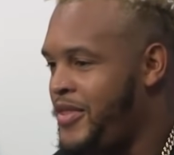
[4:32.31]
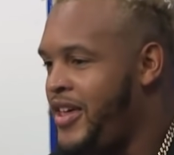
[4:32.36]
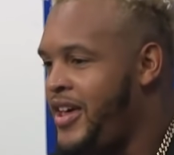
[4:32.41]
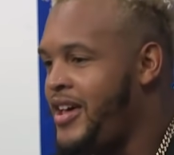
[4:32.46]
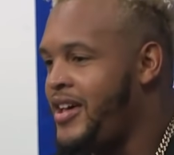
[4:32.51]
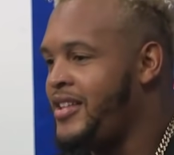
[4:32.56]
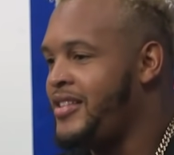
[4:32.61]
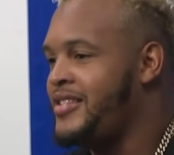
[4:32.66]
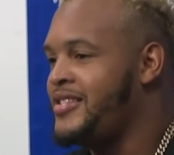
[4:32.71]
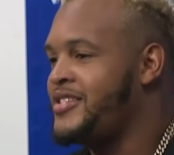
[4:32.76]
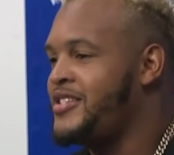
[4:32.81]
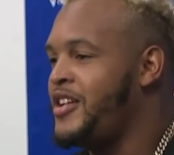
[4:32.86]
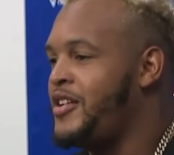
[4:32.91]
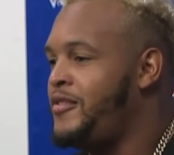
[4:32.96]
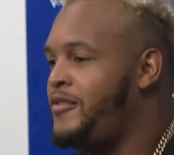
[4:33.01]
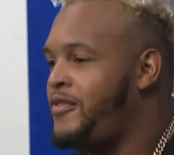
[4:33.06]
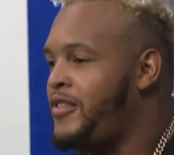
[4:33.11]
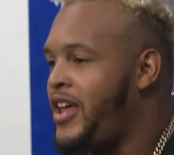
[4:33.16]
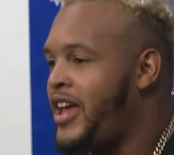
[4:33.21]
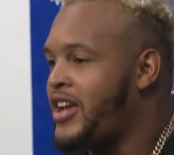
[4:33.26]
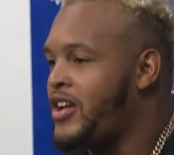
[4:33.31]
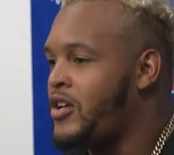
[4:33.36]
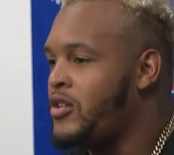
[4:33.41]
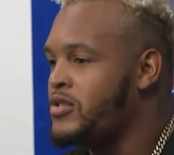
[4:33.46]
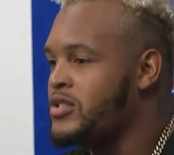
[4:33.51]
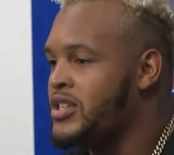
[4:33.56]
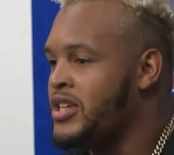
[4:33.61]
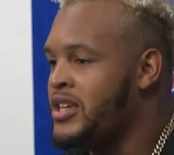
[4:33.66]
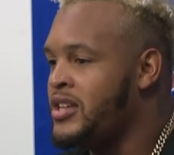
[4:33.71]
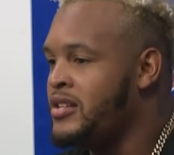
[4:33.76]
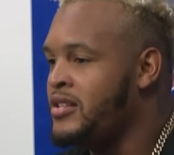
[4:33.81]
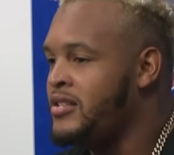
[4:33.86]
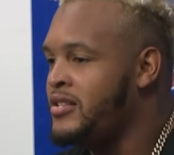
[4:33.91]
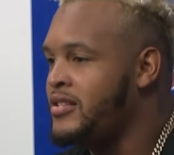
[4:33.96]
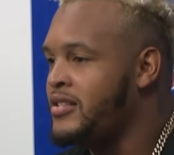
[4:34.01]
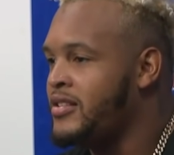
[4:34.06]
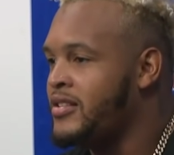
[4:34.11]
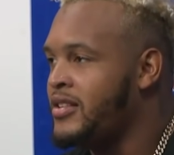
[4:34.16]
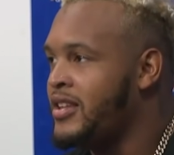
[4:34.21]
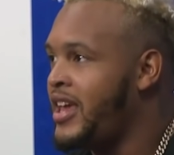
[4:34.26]
that stuff like goes in
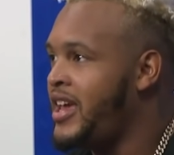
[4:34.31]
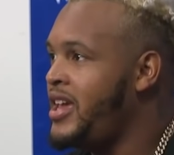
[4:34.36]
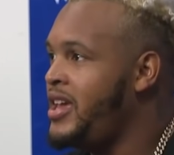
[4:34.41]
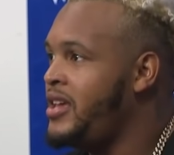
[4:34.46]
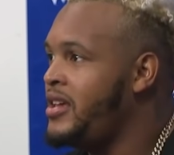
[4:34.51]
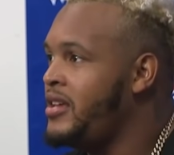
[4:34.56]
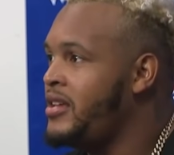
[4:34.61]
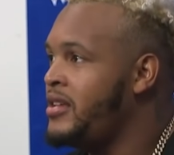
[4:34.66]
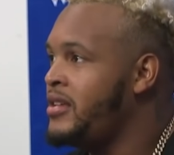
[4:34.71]
late,